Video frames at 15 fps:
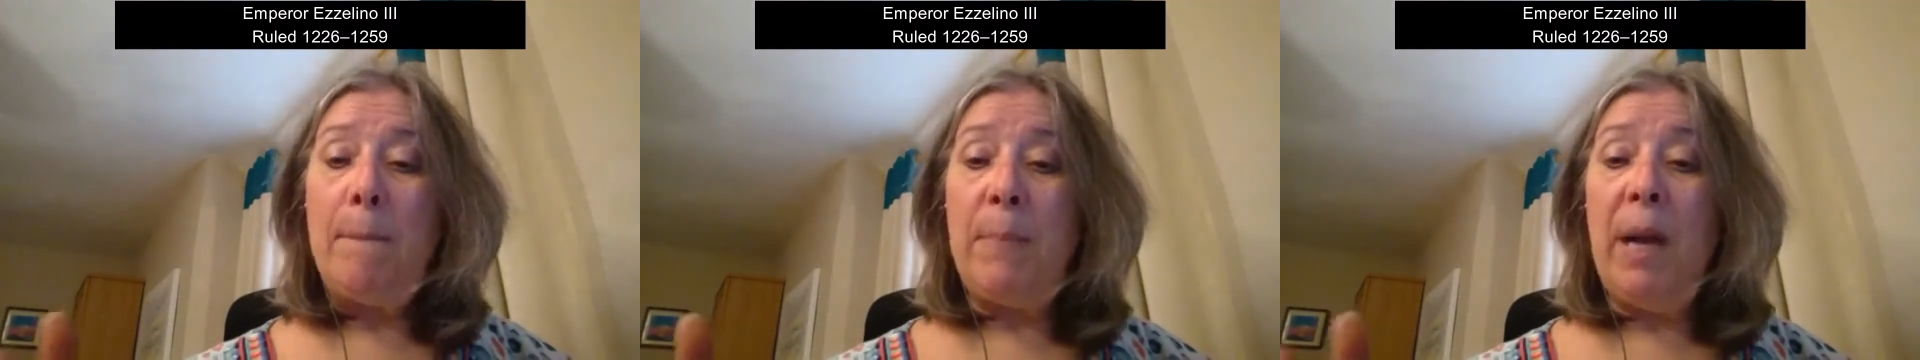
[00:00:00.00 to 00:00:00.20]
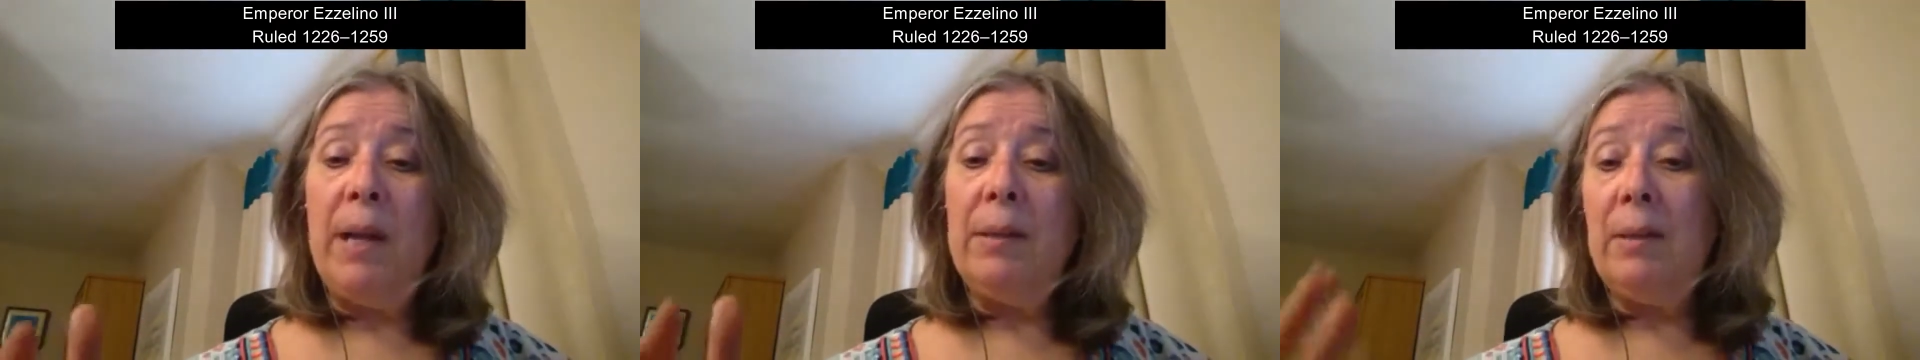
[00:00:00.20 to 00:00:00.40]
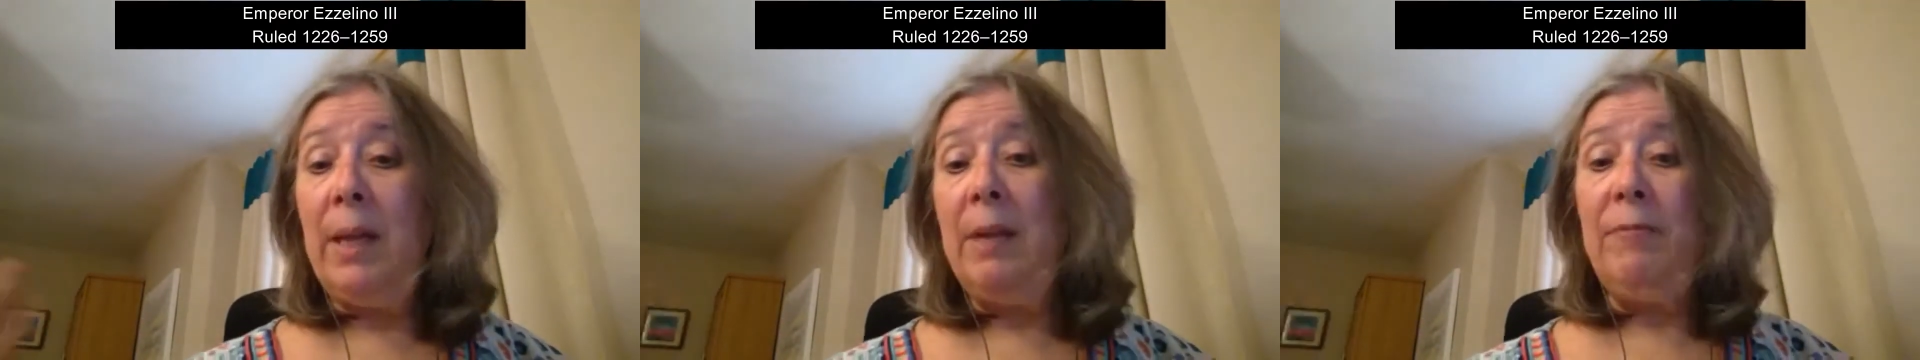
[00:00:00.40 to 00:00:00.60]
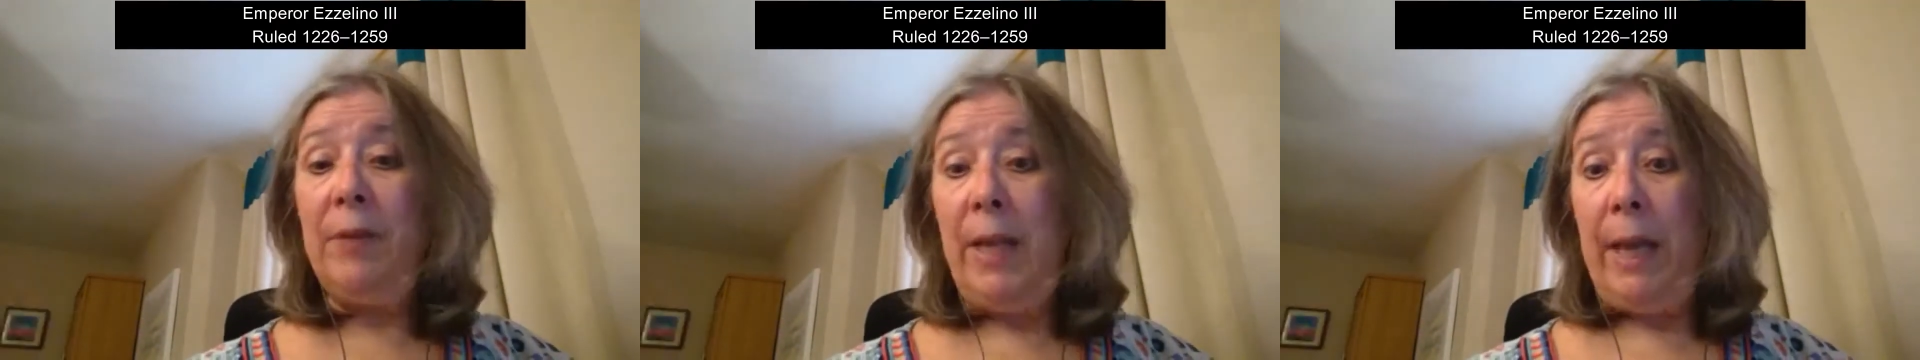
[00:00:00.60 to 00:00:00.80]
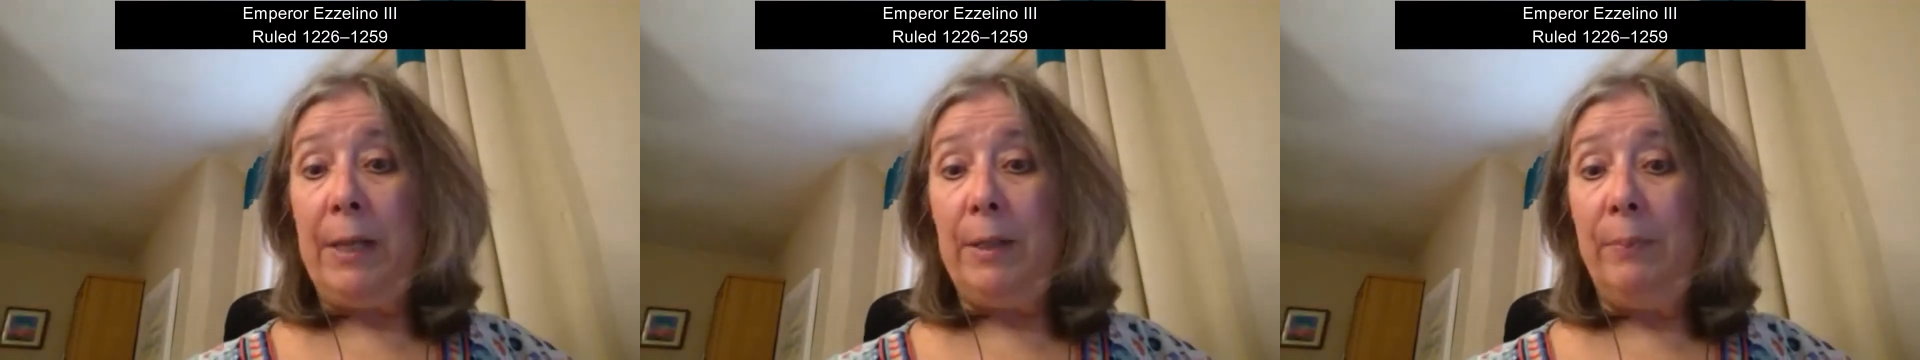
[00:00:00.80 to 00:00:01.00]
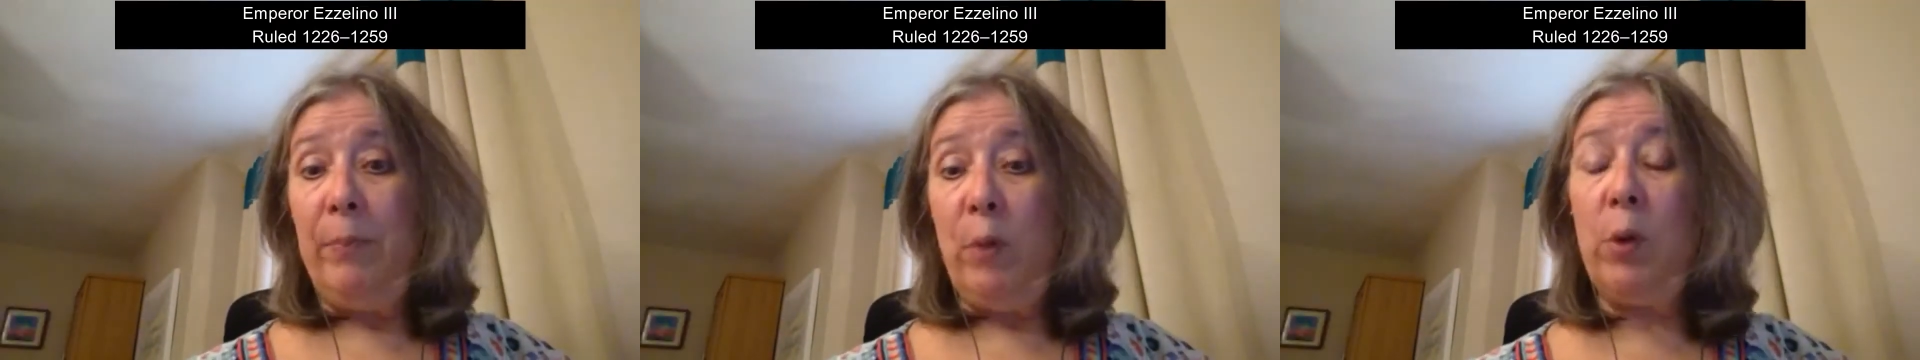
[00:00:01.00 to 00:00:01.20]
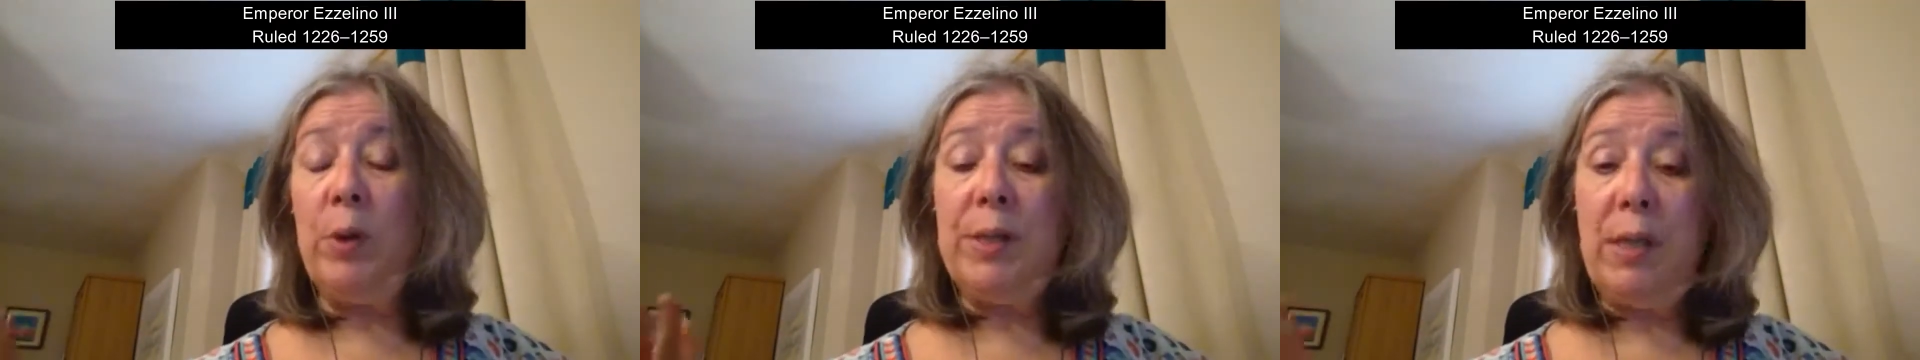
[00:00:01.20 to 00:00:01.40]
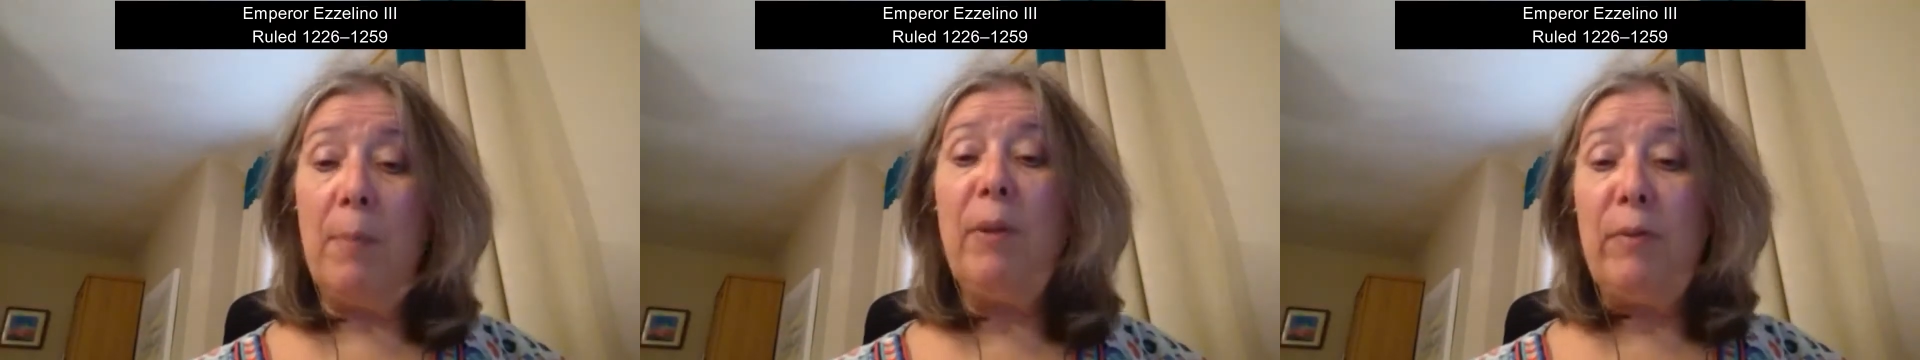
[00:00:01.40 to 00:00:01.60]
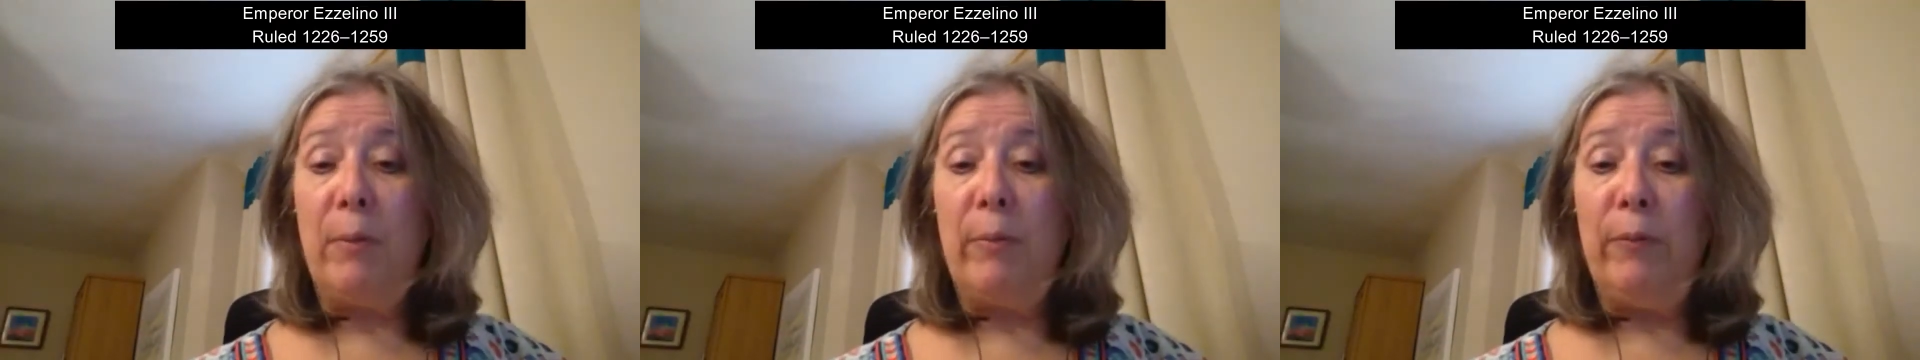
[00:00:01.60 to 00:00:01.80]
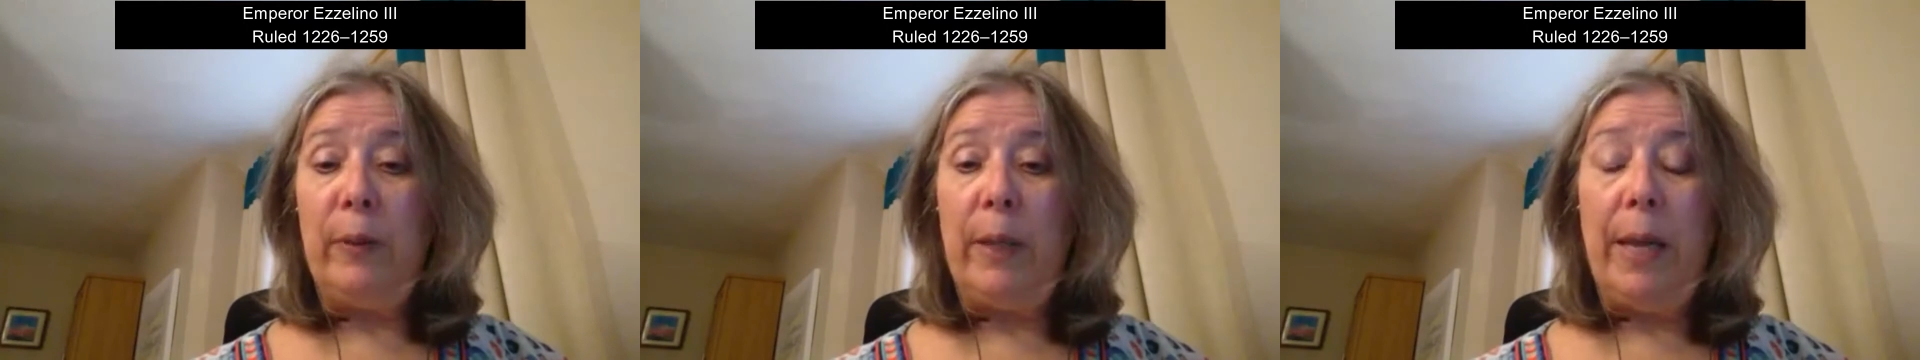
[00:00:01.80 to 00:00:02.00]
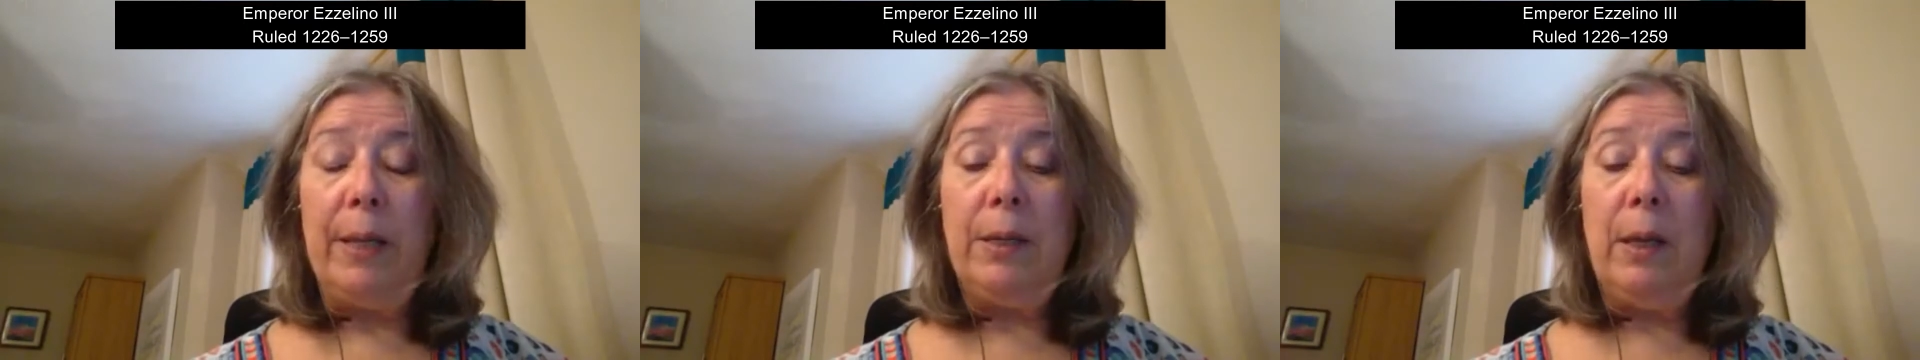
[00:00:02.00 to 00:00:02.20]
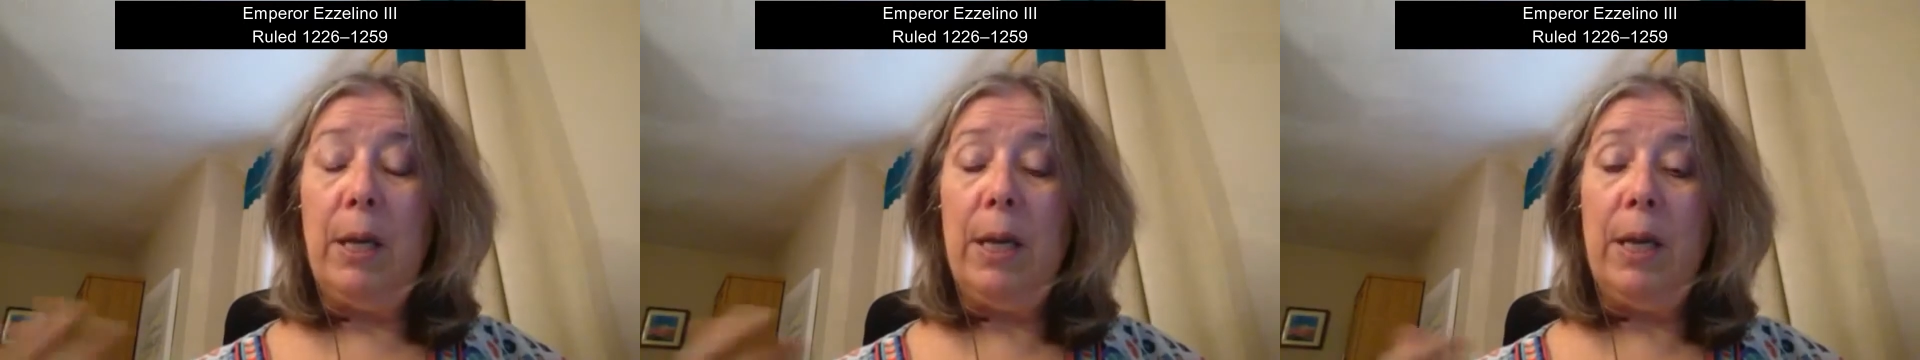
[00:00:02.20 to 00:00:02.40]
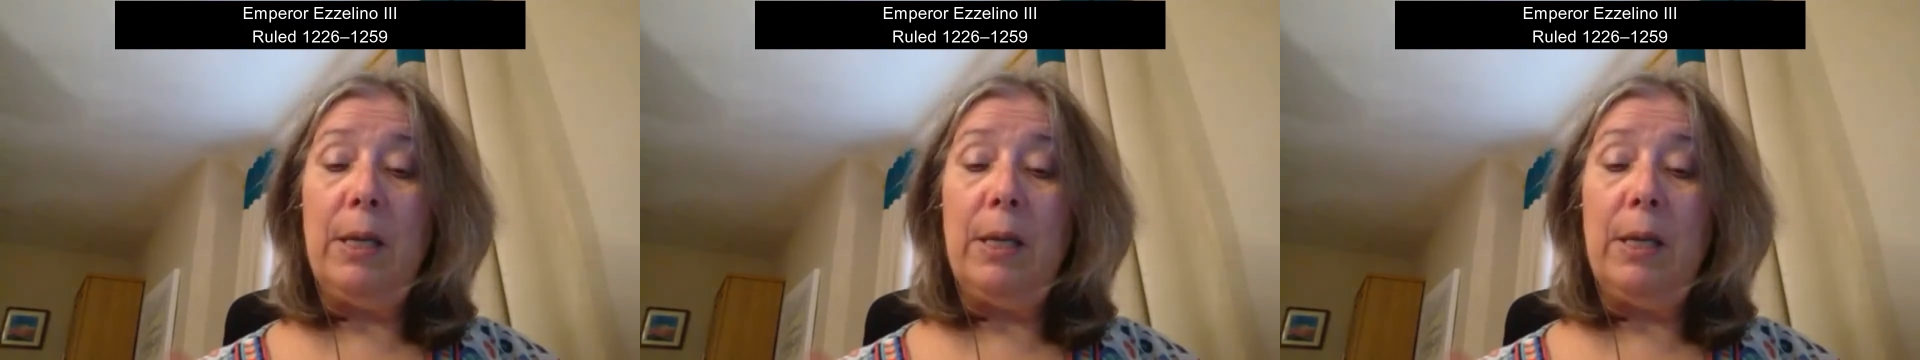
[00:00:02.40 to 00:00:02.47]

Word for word: But they fled, or some of them fled,